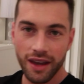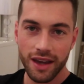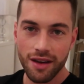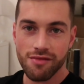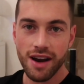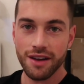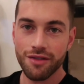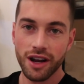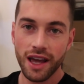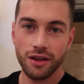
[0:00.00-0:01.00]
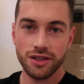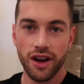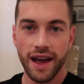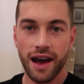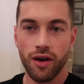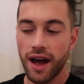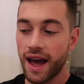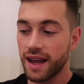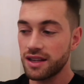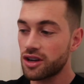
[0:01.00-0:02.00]
getting ready for a girls' night out,
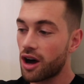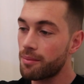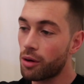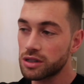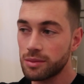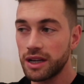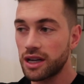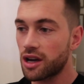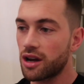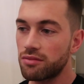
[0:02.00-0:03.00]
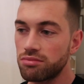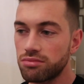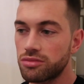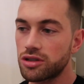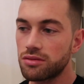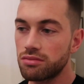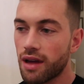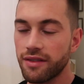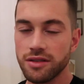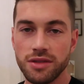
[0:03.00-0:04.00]
and I'm possibly going to go and
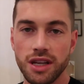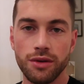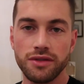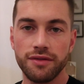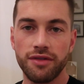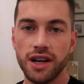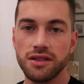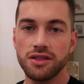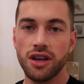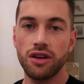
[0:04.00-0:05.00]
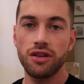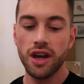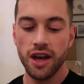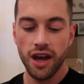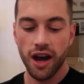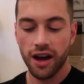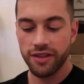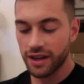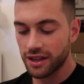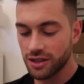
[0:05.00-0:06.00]
have some dinner with some friends. So I
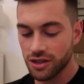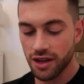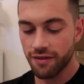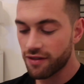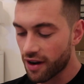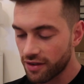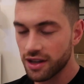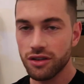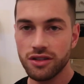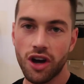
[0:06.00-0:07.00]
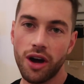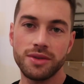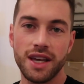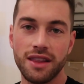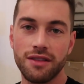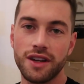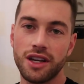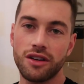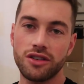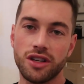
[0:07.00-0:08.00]
think this is a very good time to end the
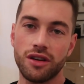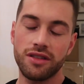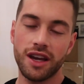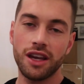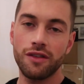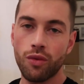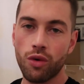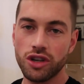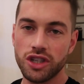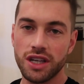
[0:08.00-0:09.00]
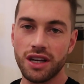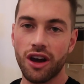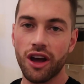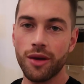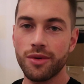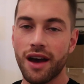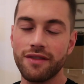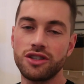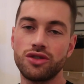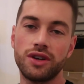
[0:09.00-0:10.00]
video, so thank you for watching. I hope you
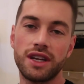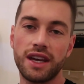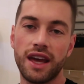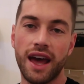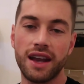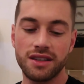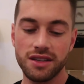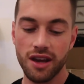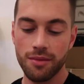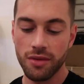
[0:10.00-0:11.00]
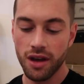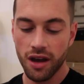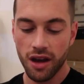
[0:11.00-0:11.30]
have enjoyed it, and